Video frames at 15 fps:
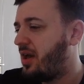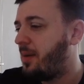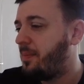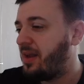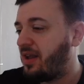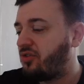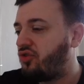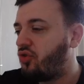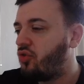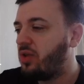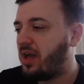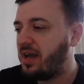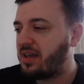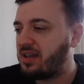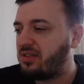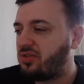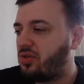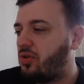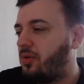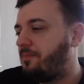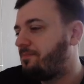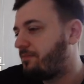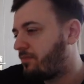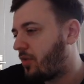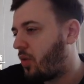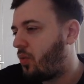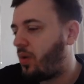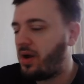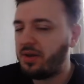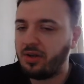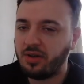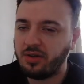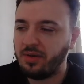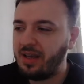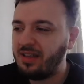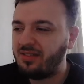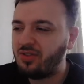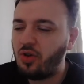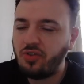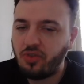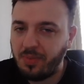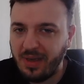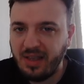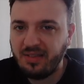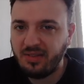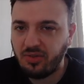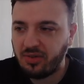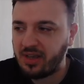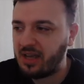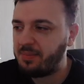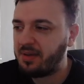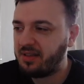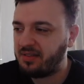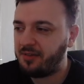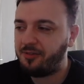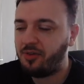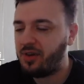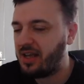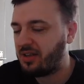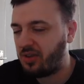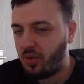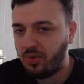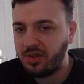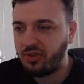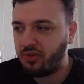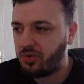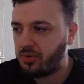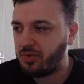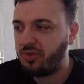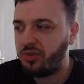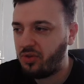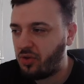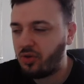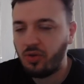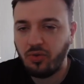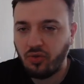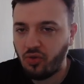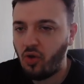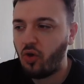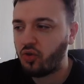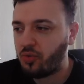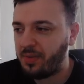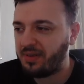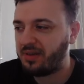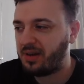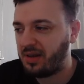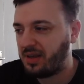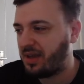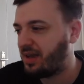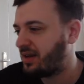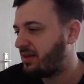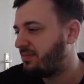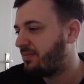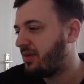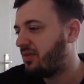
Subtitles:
But I do like it, so why not? It's going to be easy to get because if you're like the only druid, you're going to automatically get it.